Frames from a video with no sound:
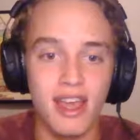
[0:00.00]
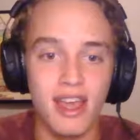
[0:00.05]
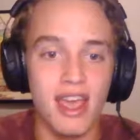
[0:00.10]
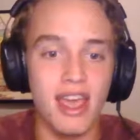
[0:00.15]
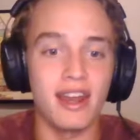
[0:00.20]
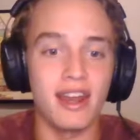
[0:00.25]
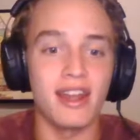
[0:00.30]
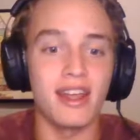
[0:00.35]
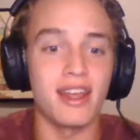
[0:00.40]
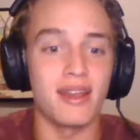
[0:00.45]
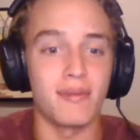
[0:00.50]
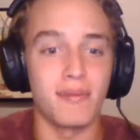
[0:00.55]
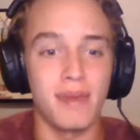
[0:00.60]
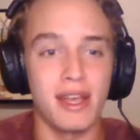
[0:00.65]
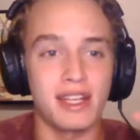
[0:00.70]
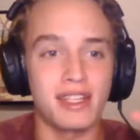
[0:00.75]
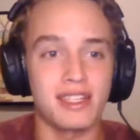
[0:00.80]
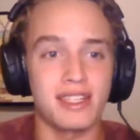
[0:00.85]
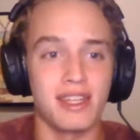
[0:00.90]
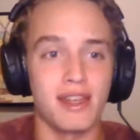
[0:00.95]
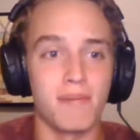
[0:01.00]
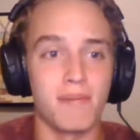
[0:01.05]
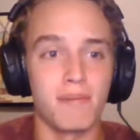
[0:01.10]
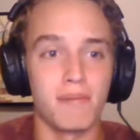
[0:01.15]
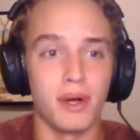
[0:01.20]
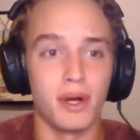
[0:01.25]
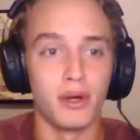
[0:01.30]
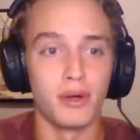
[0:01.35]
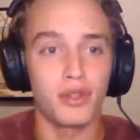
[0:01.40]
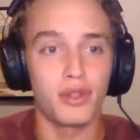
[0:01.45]
And it makes them
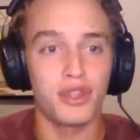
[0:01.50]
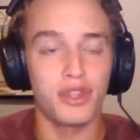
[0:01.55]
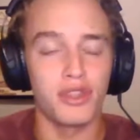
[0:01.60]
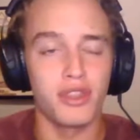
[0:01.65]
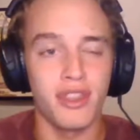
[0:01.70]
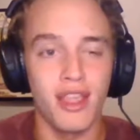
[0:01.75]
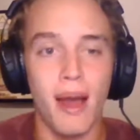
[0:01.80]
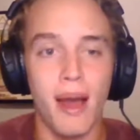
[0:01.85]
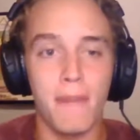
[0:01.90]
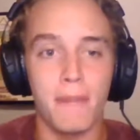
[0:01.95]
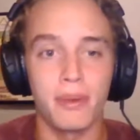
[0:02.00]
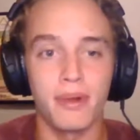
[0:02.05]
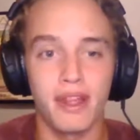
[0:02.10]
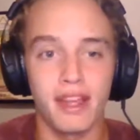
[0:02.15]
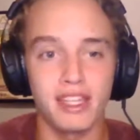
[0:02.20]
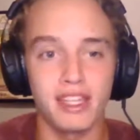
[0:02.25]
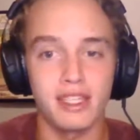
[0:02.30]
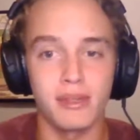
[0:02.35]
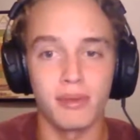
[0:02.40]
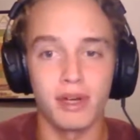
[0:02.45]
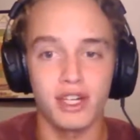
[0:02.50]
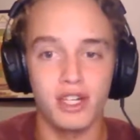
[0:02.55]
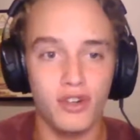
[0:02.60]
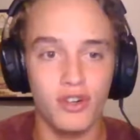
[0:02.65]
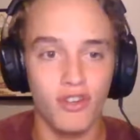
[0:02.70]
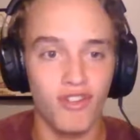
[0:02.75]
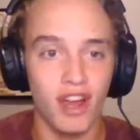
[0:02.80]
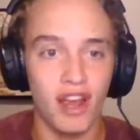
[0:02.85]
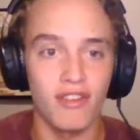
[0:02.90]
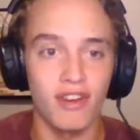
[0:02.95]
both not play as
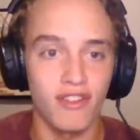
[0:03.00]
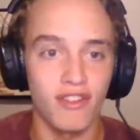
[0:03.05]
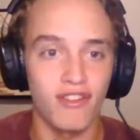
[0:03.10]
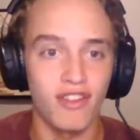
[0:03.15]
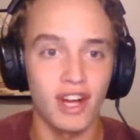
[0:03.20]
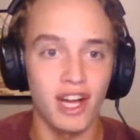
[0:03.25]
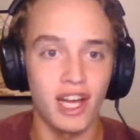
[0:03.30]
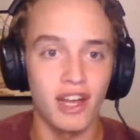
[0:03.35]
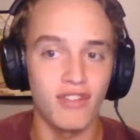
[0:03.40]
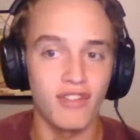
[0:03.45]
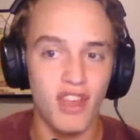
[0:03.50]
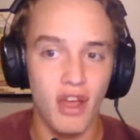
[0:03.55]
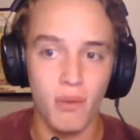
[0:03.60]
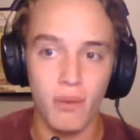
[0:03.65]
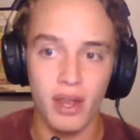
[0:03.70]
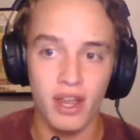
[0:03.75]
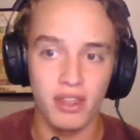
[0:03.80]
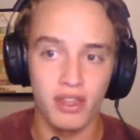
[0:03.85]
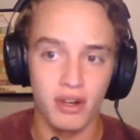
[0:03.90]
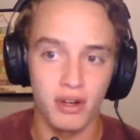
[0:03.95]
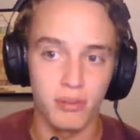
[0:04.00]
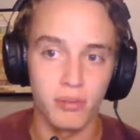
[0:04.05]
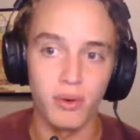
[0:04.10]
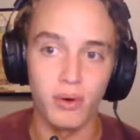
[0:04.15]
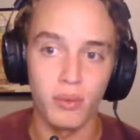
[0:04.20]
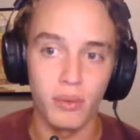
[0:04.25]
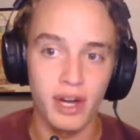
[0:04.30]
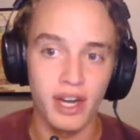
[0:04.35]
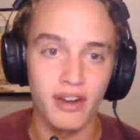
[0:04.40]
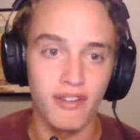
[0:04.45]
much 5-on-5. That way they're
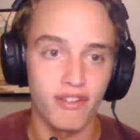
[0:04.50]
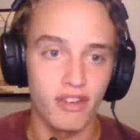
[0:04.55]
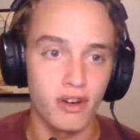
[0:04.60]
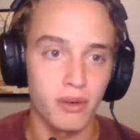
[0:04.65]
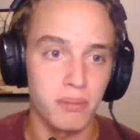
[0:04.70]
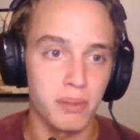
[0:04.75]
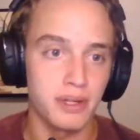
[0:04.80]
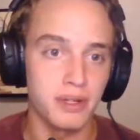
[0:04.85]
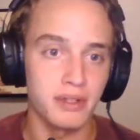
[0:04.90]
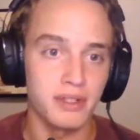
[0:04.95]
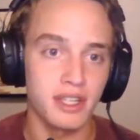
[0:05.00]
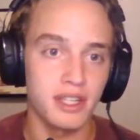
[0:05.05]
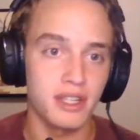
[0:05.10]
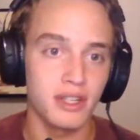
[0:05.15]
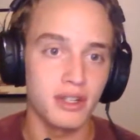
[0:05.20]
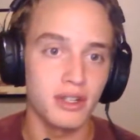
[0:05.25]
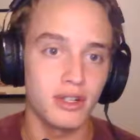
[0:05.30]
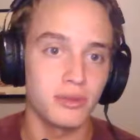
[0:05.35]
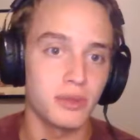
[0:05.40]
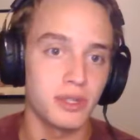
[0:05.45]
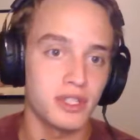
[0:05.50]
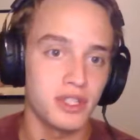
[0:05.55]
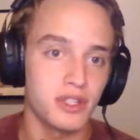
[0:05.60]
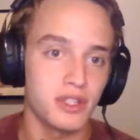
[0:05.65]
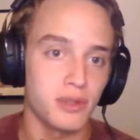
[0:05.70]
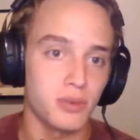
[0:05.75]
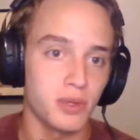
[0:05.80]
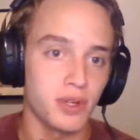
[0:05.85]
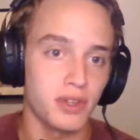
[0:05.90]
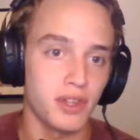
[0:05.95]
more ready for penalty kill, which
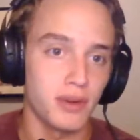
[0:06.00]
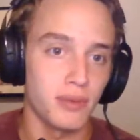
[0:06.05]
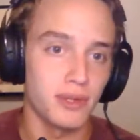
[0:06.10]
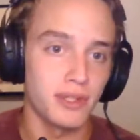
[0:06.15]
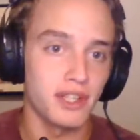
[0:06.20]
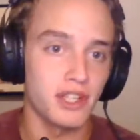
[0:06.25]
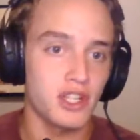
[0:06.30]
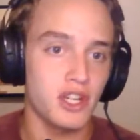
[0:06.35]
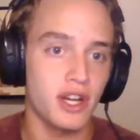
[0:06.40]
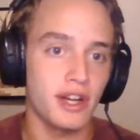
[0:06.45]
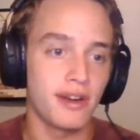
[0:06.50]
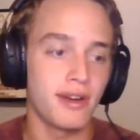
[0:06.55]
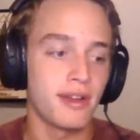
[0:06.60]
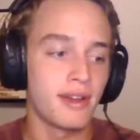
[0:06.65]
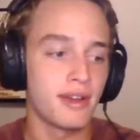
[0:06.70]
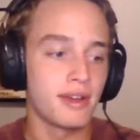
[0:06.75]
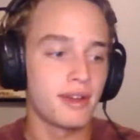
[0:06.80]
is where they really shine.